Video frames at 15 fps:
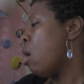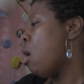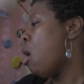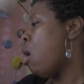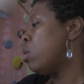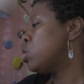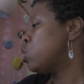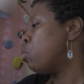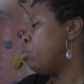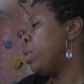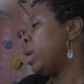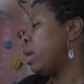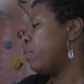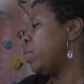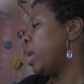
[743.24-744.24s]
Also
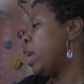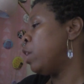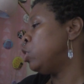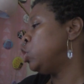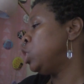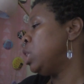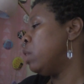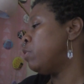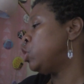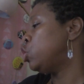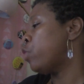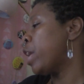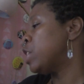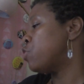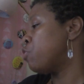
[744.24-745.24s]
bringing out the energy of a
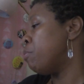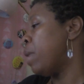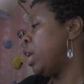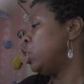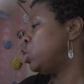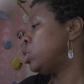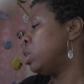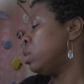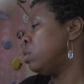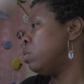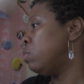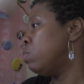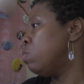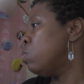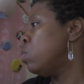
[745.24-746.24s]

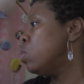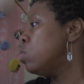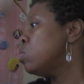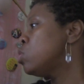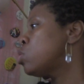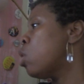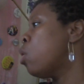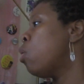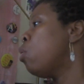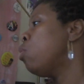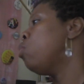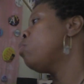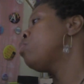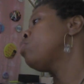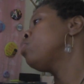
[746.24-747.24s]
transformation.
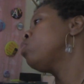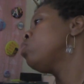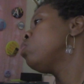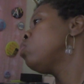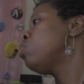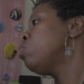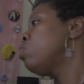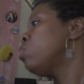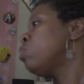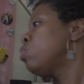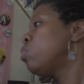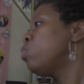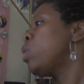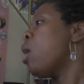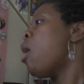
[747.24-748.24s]
So
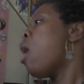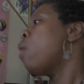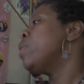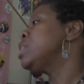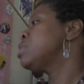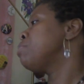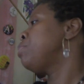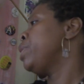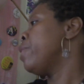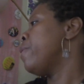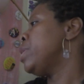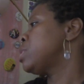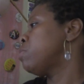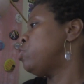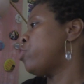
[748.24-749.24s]
we're always in
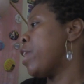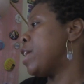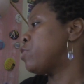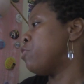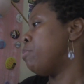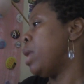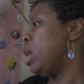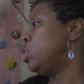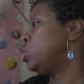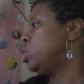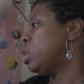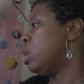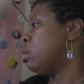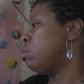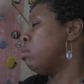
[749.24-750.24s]
periods of
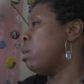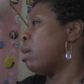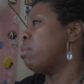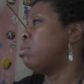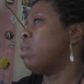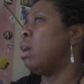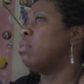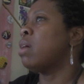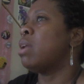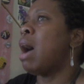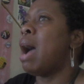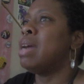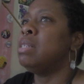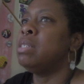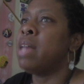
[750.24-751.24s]
transformation. And I think
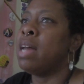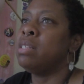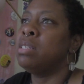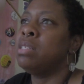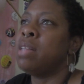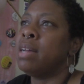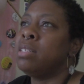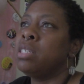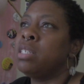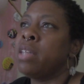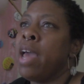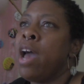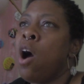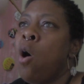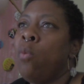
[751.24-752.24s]
that
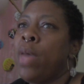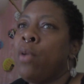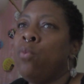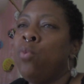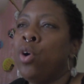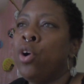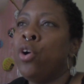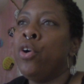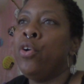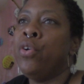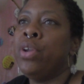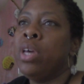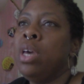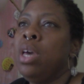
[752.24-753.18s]
sound, that word